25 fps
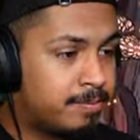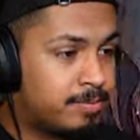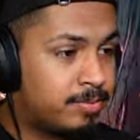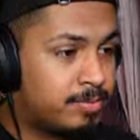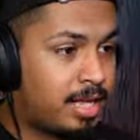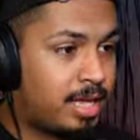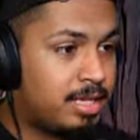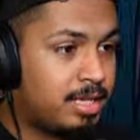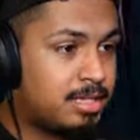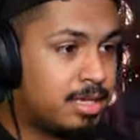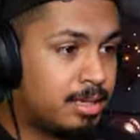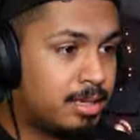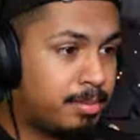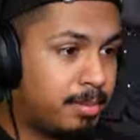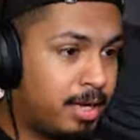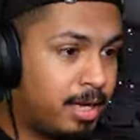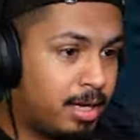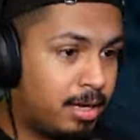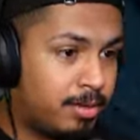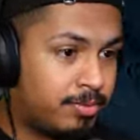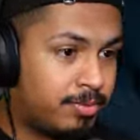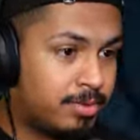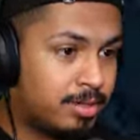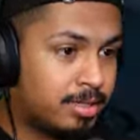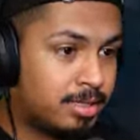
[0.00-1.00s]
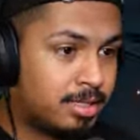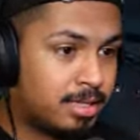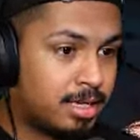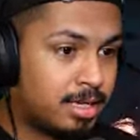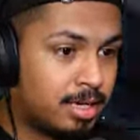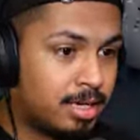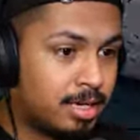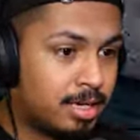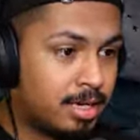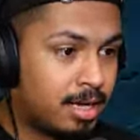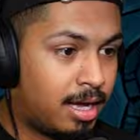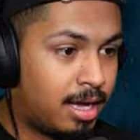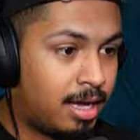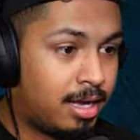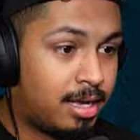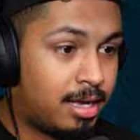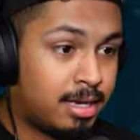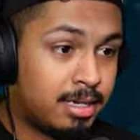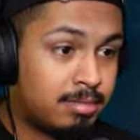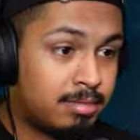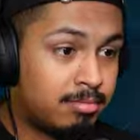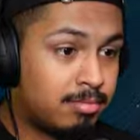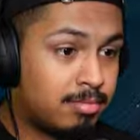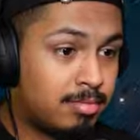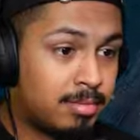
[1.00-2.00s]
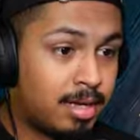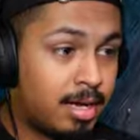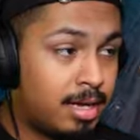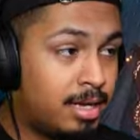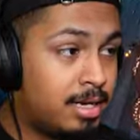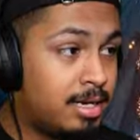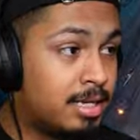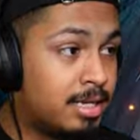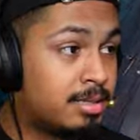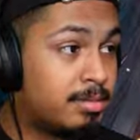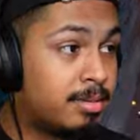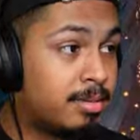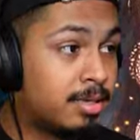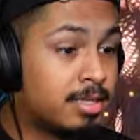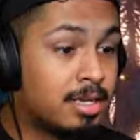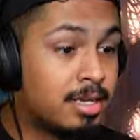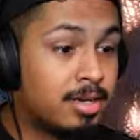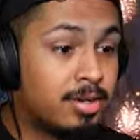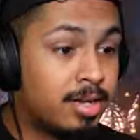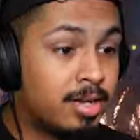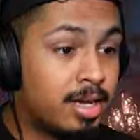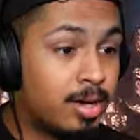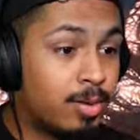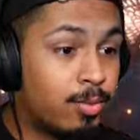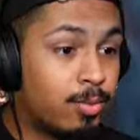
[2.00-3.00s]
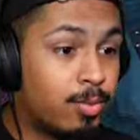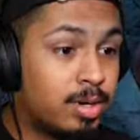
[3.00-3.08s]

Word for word: They took me out for a sec. I, I didn't expect to go down